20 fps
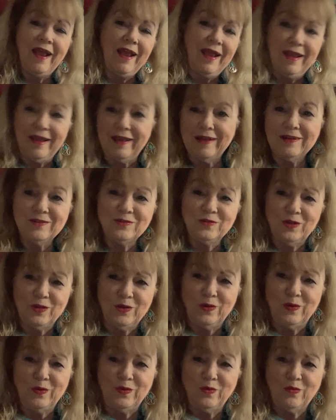
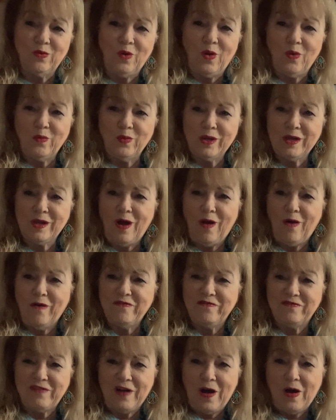into what we
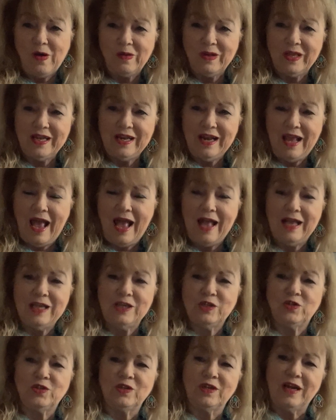call fallen
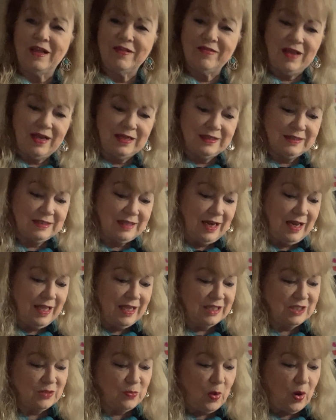action, and that's the
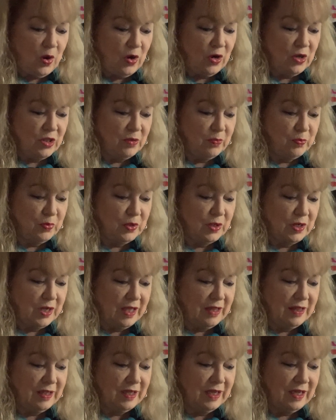last part of the book.
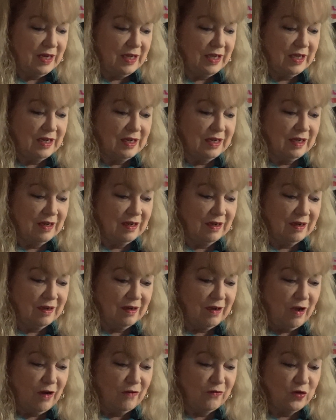And then it,
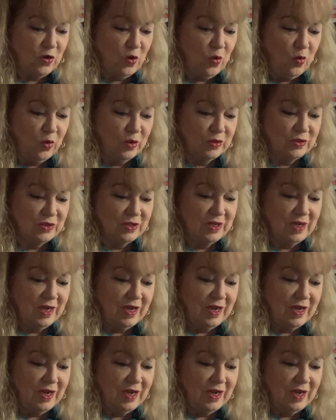of course,